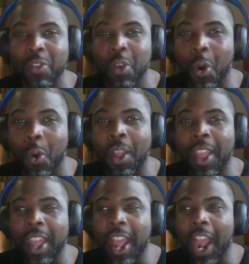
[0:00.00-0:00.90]
So
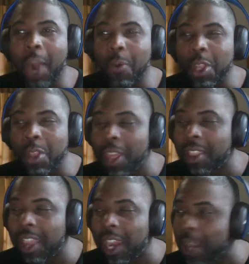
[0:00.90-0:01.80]
I really think
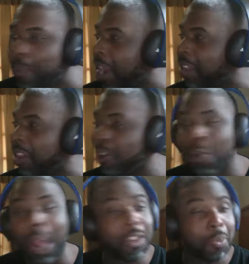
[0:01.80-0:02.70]
that anybody that
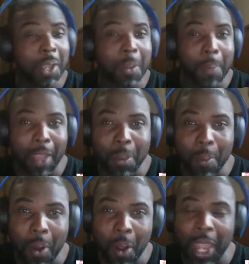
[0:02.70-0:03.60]
tries to make a
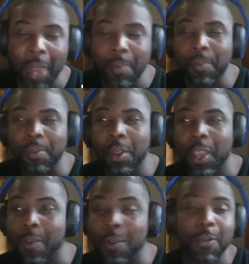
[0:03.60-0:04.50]
basketball game,
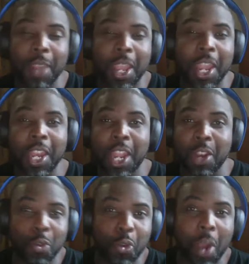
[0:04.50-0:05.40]
even if they
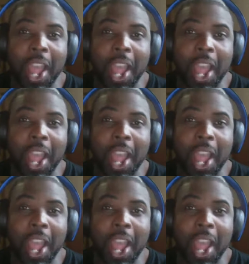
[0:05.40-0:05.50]
do try,